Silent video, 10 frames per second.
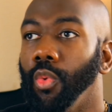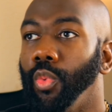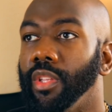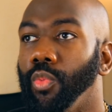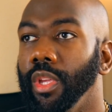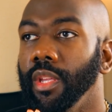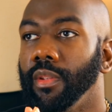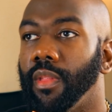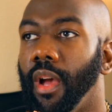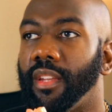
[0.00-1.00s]

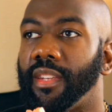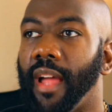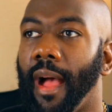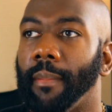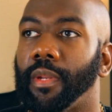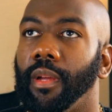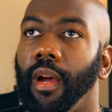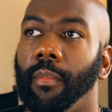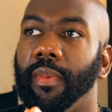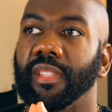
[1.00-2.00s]
We adopt
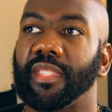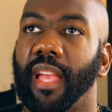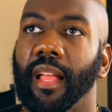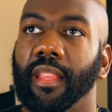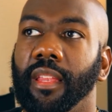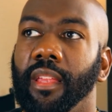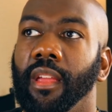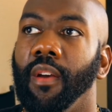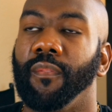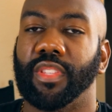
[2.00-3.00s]
a
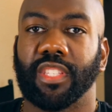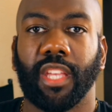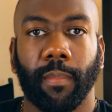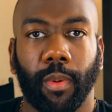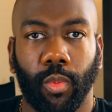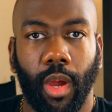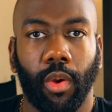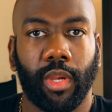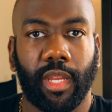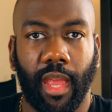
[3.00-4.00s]
mentality for
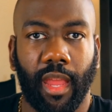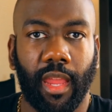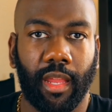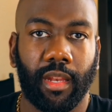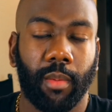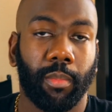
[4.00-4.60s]
temporary gain,